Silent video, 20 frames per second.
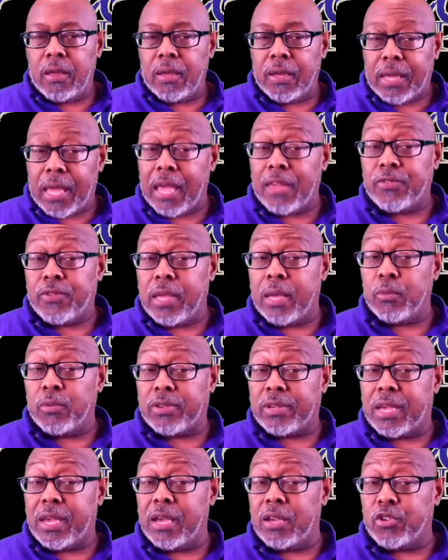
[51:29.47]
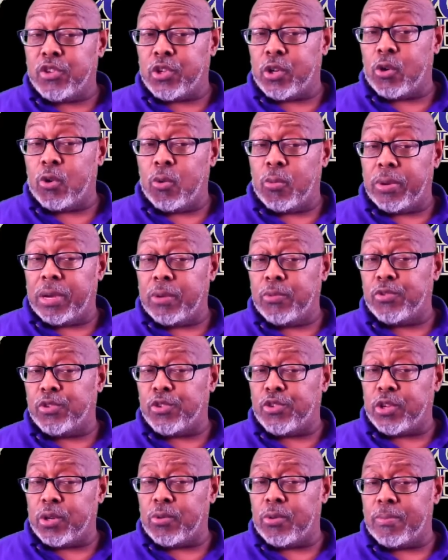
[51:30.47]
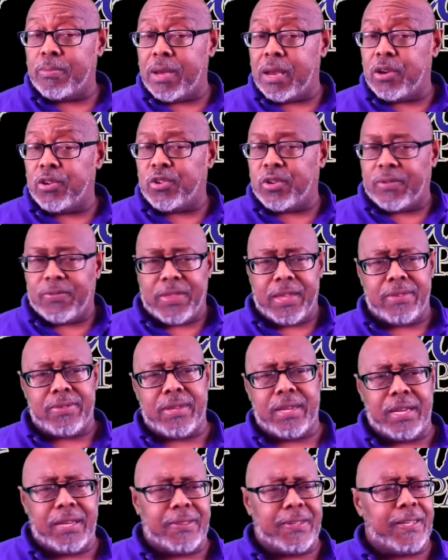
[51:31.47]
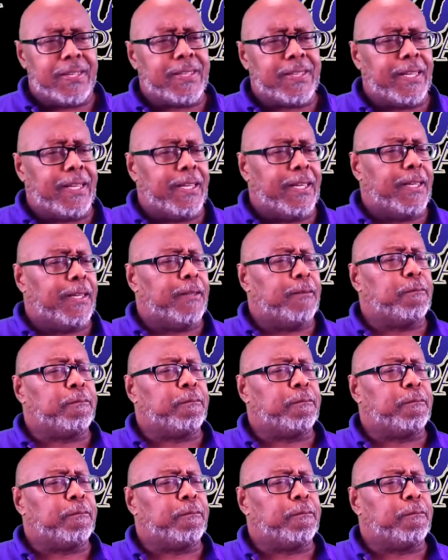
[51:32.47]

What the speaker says: Guy's name was Ken Joe. He was the general manager at that time